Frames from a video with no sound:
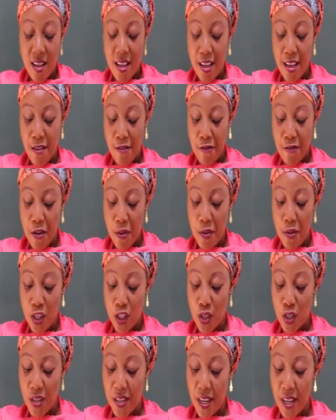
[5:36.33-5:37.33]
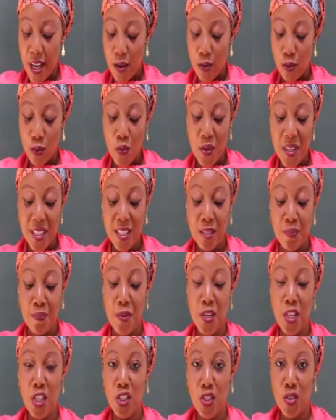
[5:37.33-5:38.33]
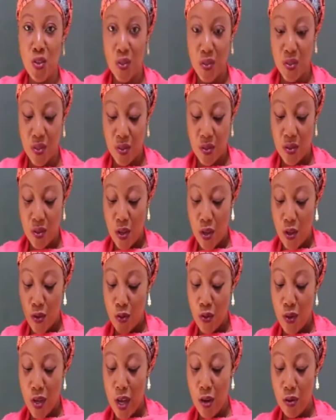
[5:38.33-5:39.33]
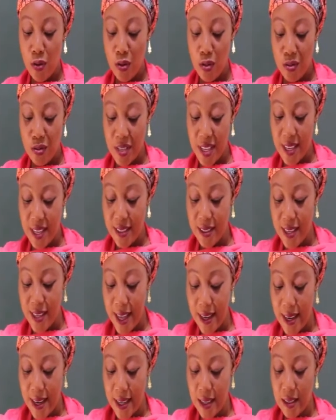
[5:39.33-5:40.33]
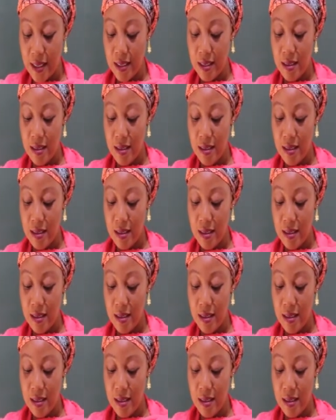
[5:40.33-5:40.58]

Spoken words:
information now with pictures. You can go to internet